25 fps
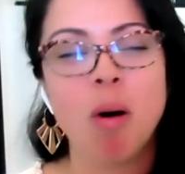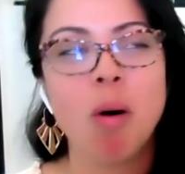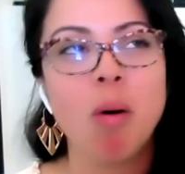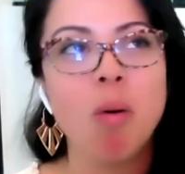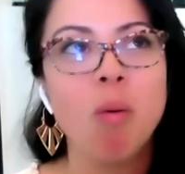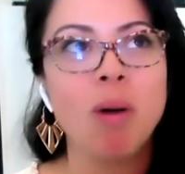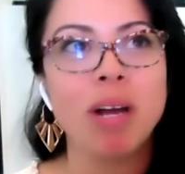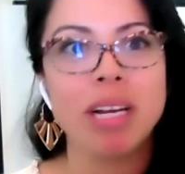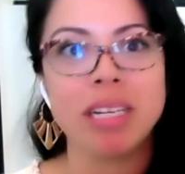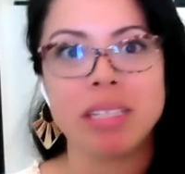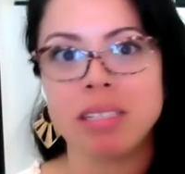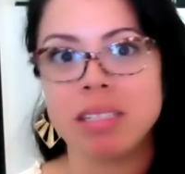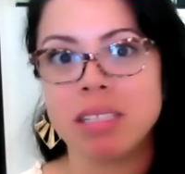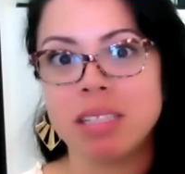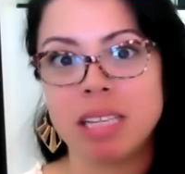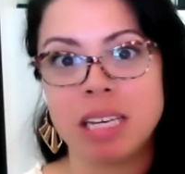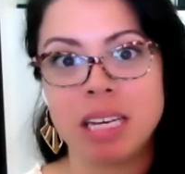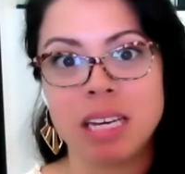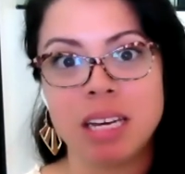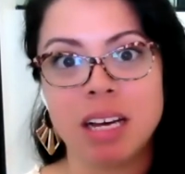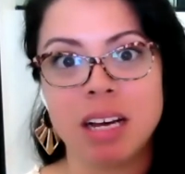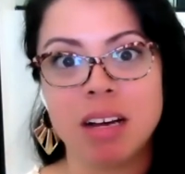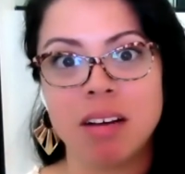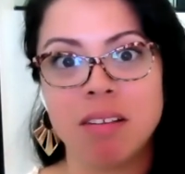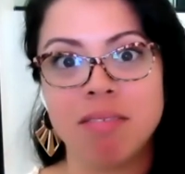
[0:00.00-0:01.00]
always
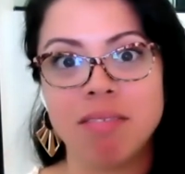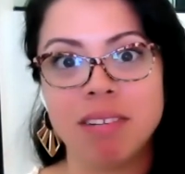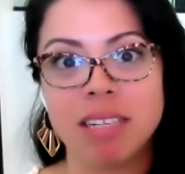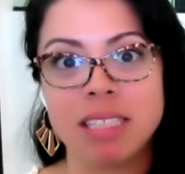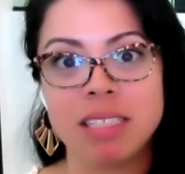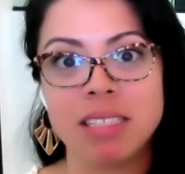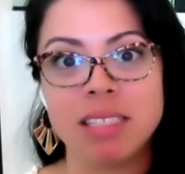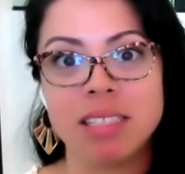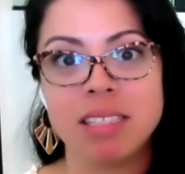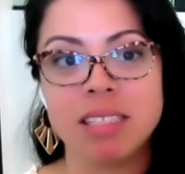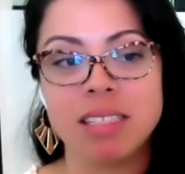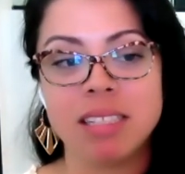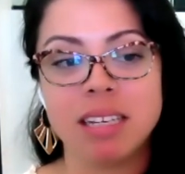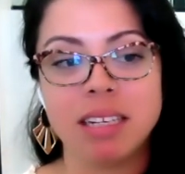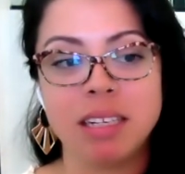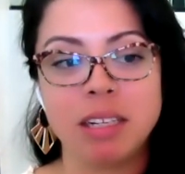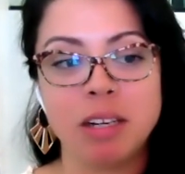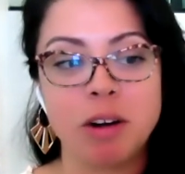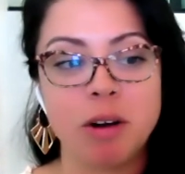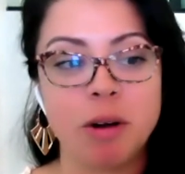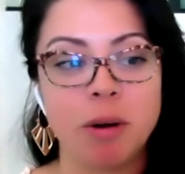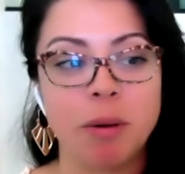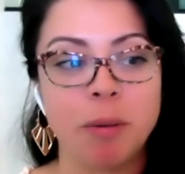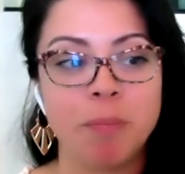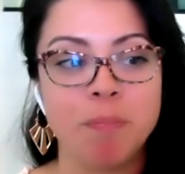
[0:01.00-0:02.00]
think of as,
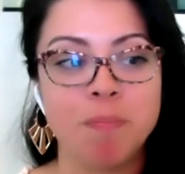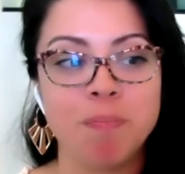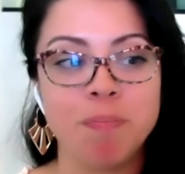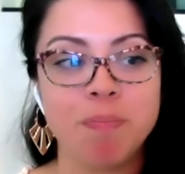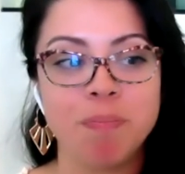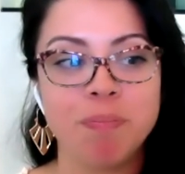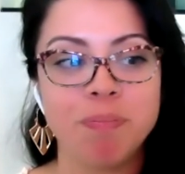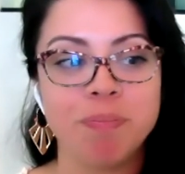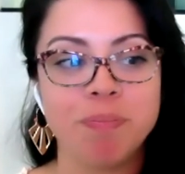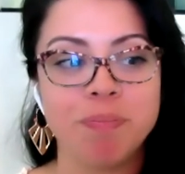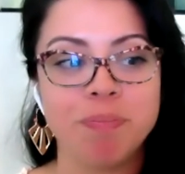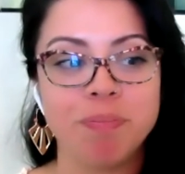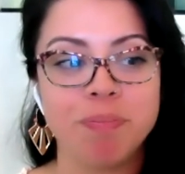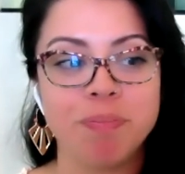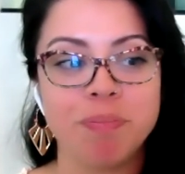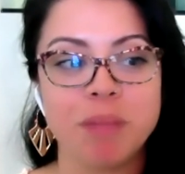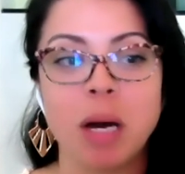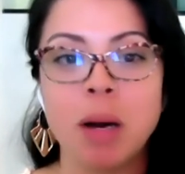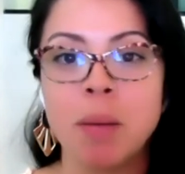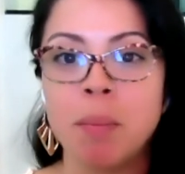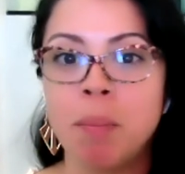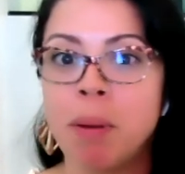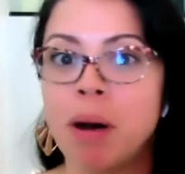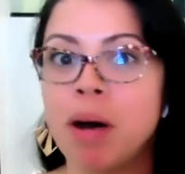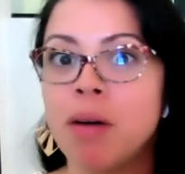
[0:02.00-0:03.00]

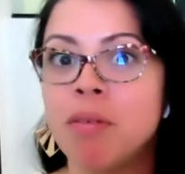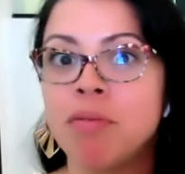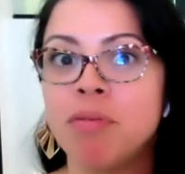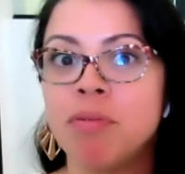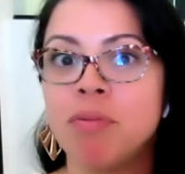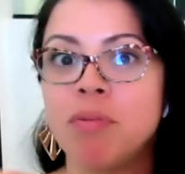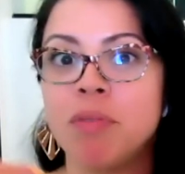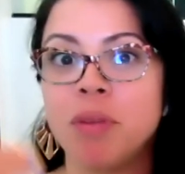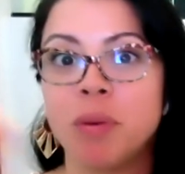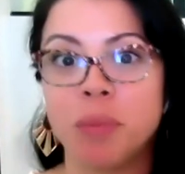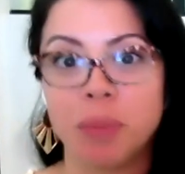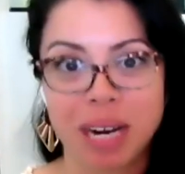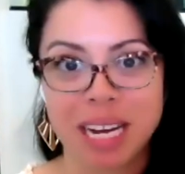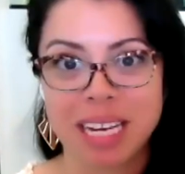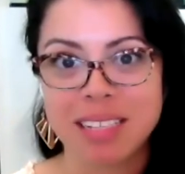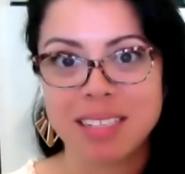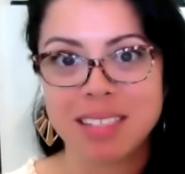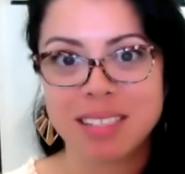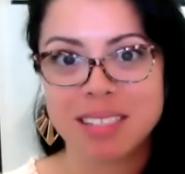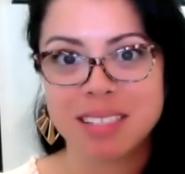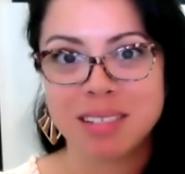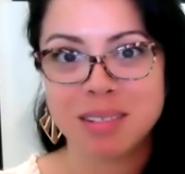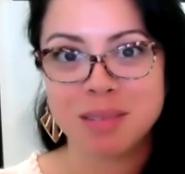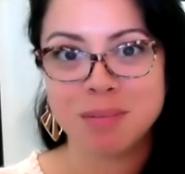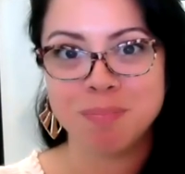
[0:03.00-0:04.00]
above the
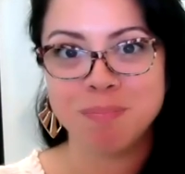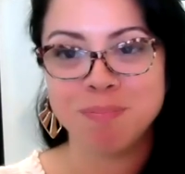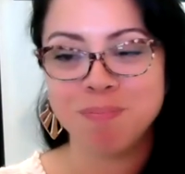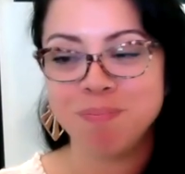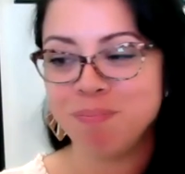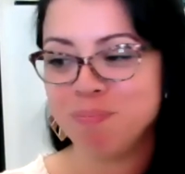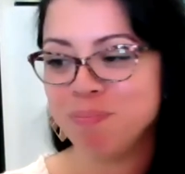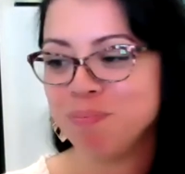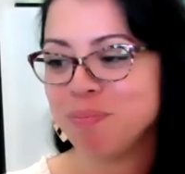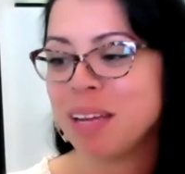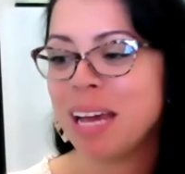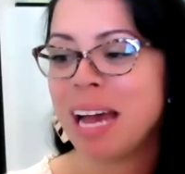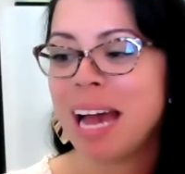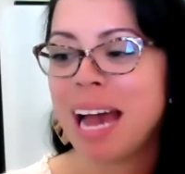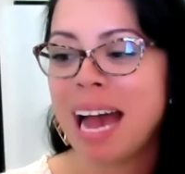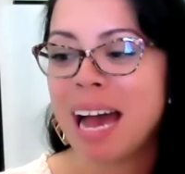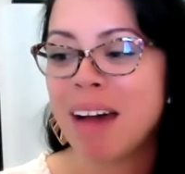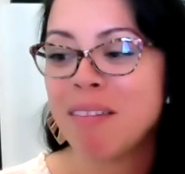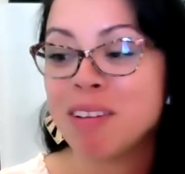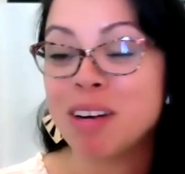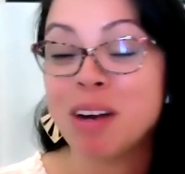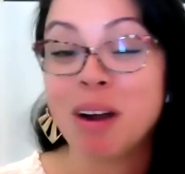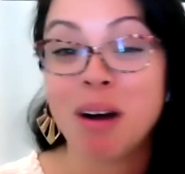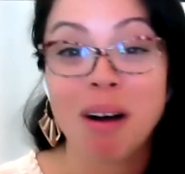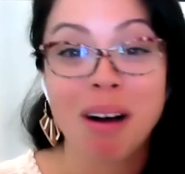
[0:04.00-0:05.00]
rest.
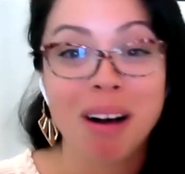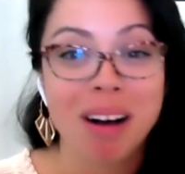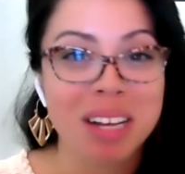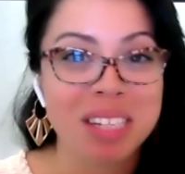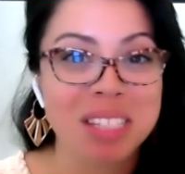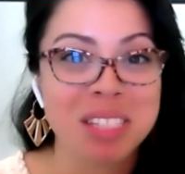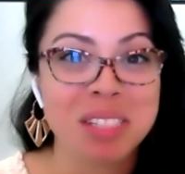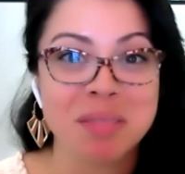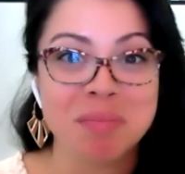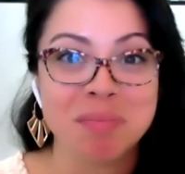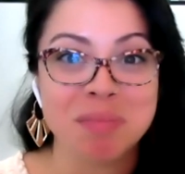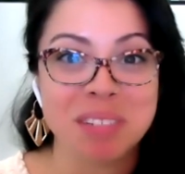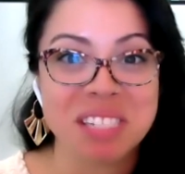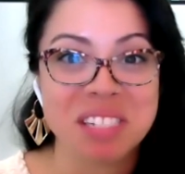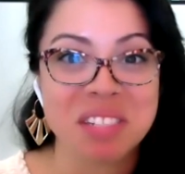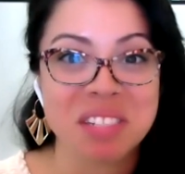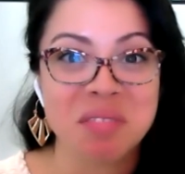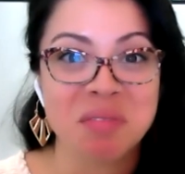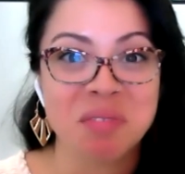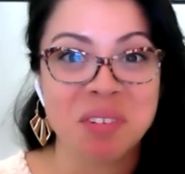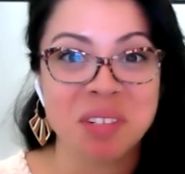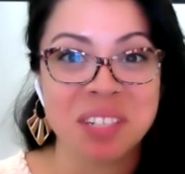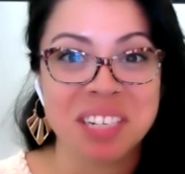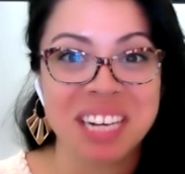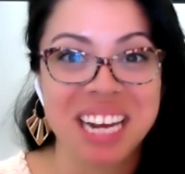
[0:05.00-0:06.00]
Have an awesome rest
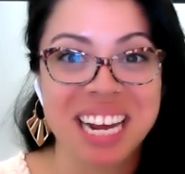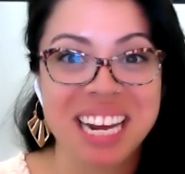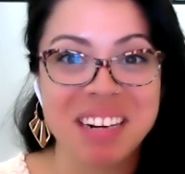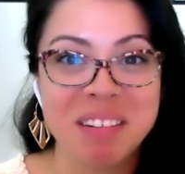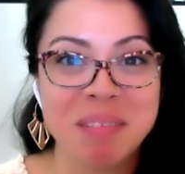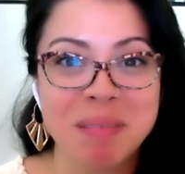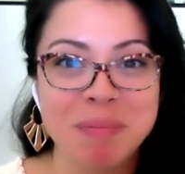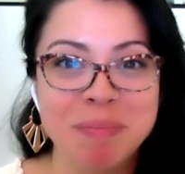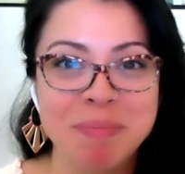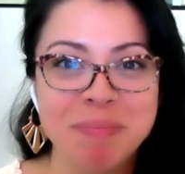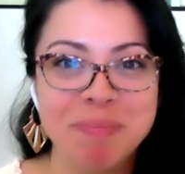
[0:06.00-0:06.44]
of your day.